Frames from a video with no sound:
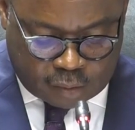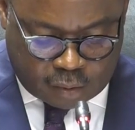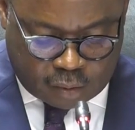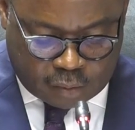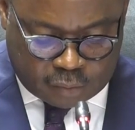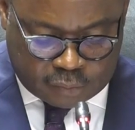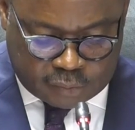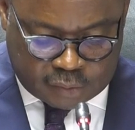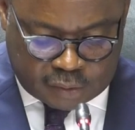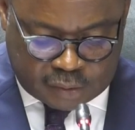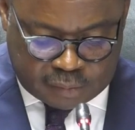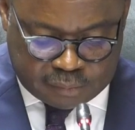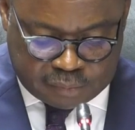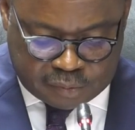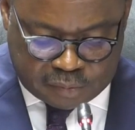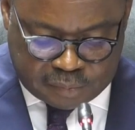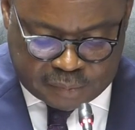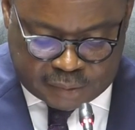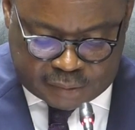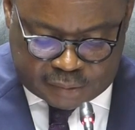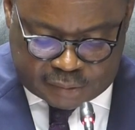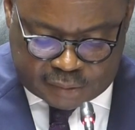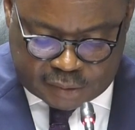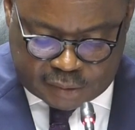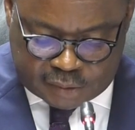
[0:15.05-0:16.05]
On the
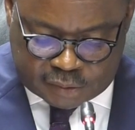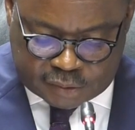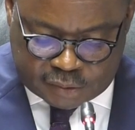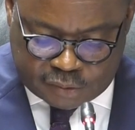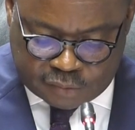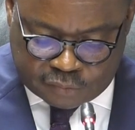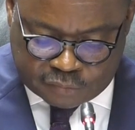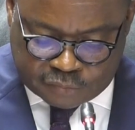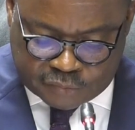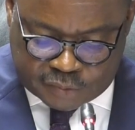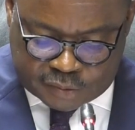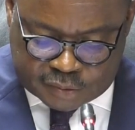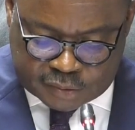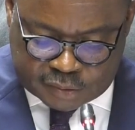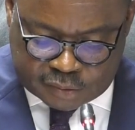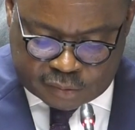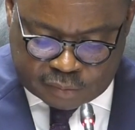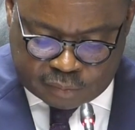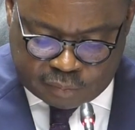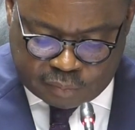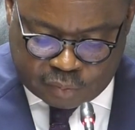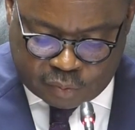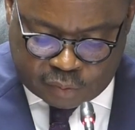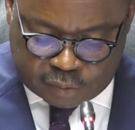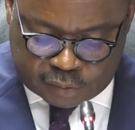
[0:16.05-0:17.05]
implementation of
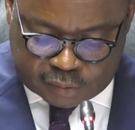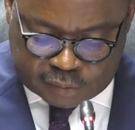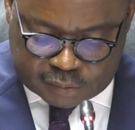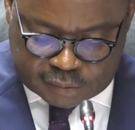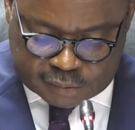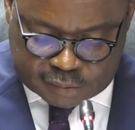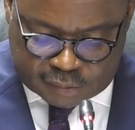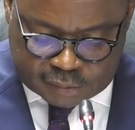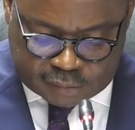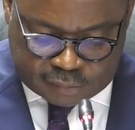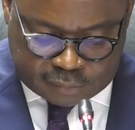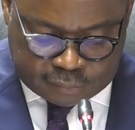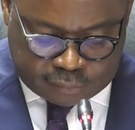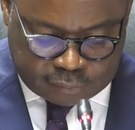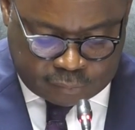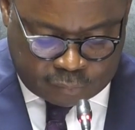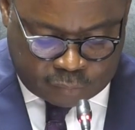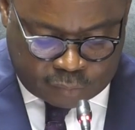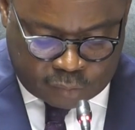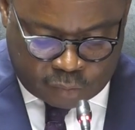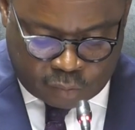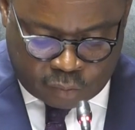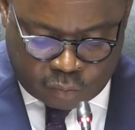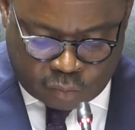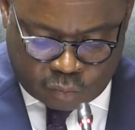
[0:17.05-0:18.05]
fiscal policy,
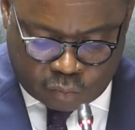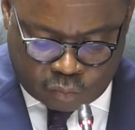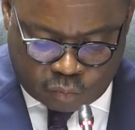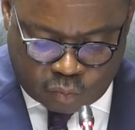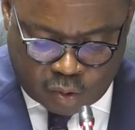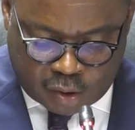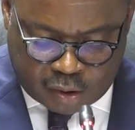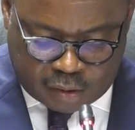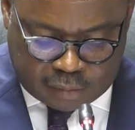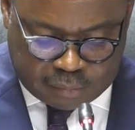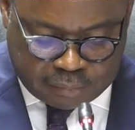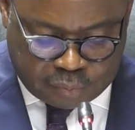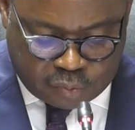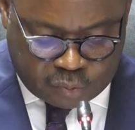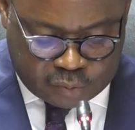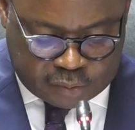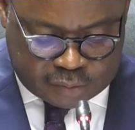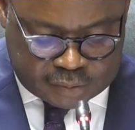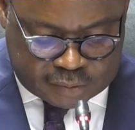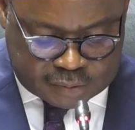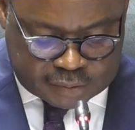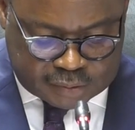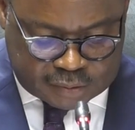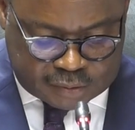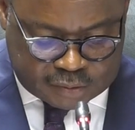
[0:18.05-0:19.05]
while
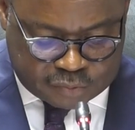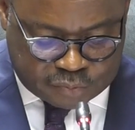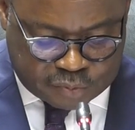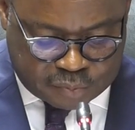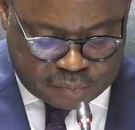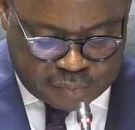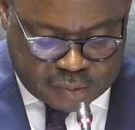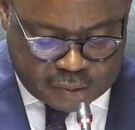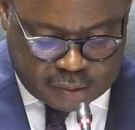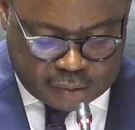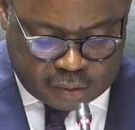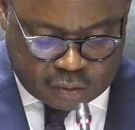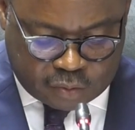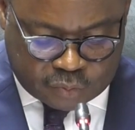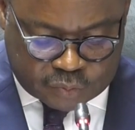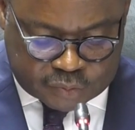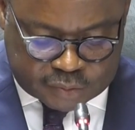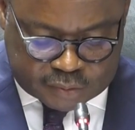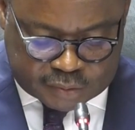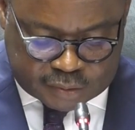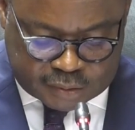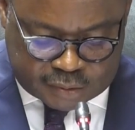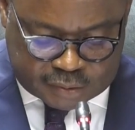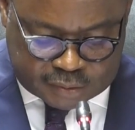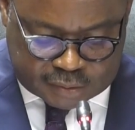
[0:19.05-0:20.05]
policies remain
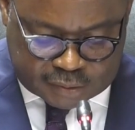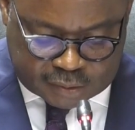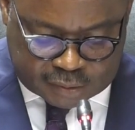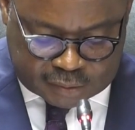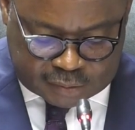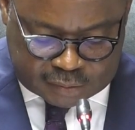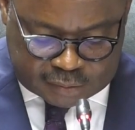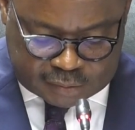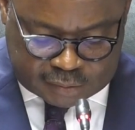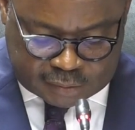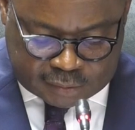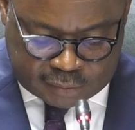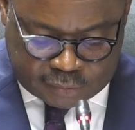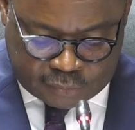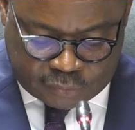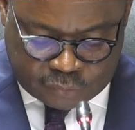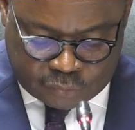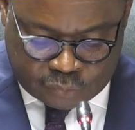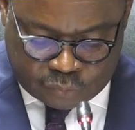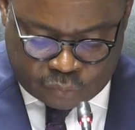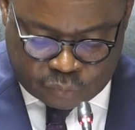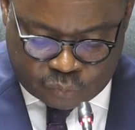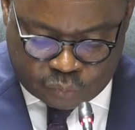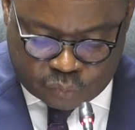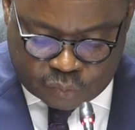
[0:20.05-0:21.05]
consistent
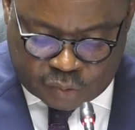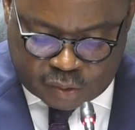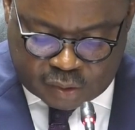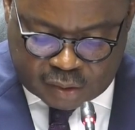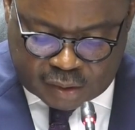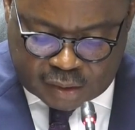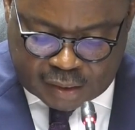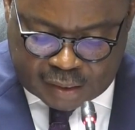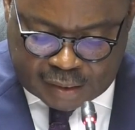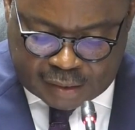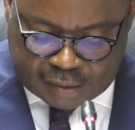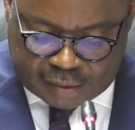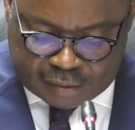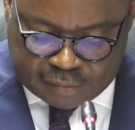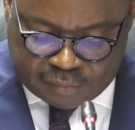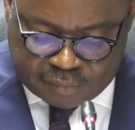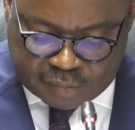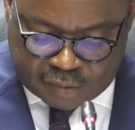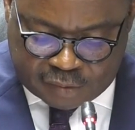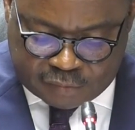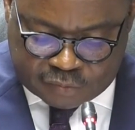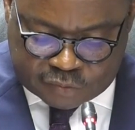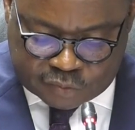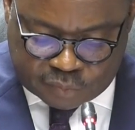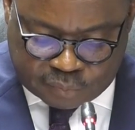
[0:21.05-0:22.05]
with the
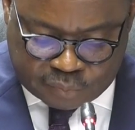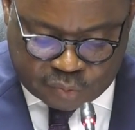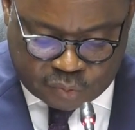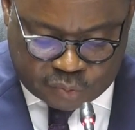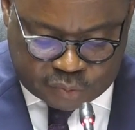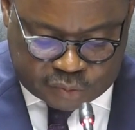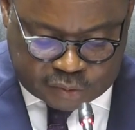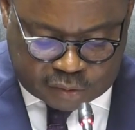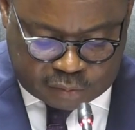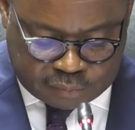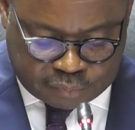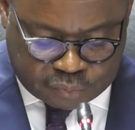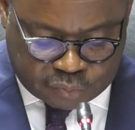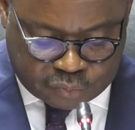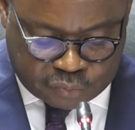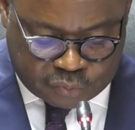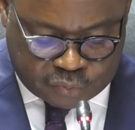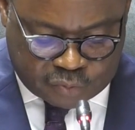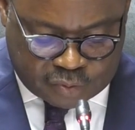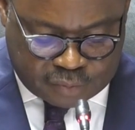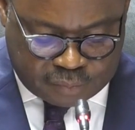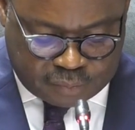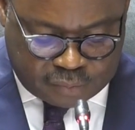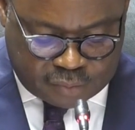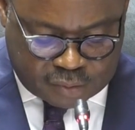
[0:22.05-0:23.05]
IMF-supported
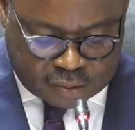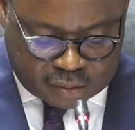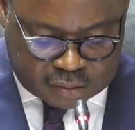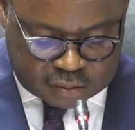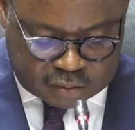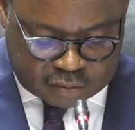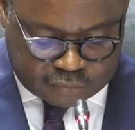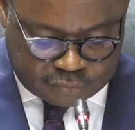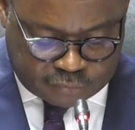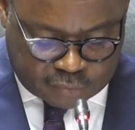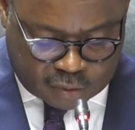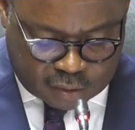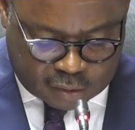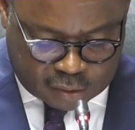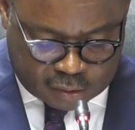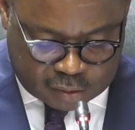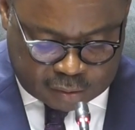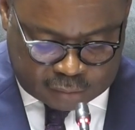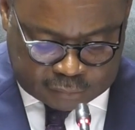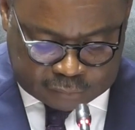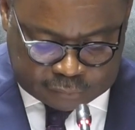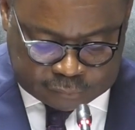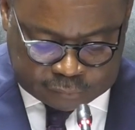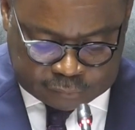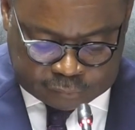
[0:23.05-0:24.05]
program thus
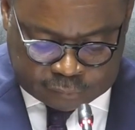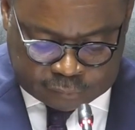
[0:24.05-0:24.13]
far,